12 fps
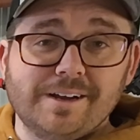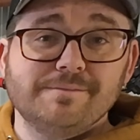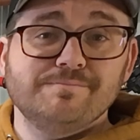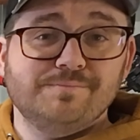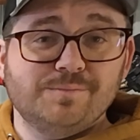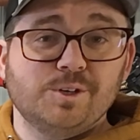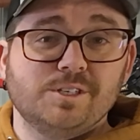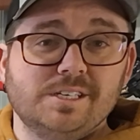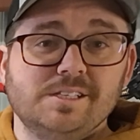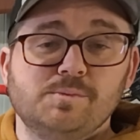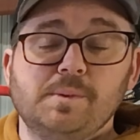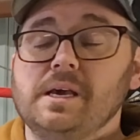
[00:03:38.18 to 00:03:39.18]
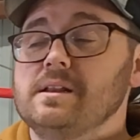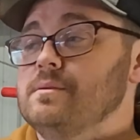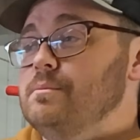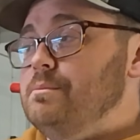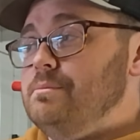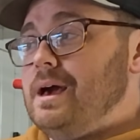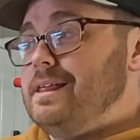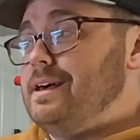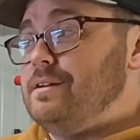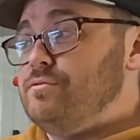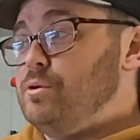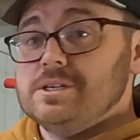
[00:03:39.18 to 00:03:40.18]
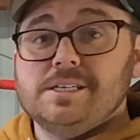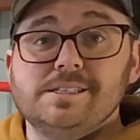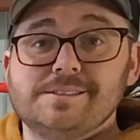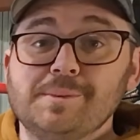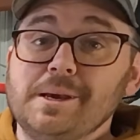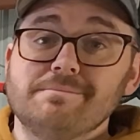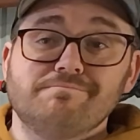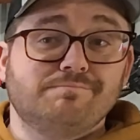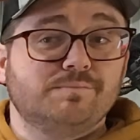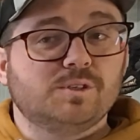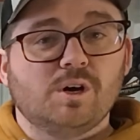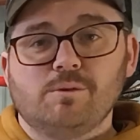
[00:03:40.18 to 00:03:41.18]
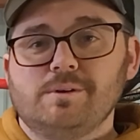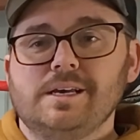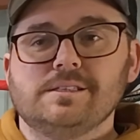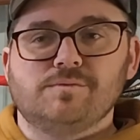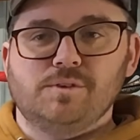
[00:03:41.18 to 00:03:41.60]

there, 13-speed, and then 14-speed, so it's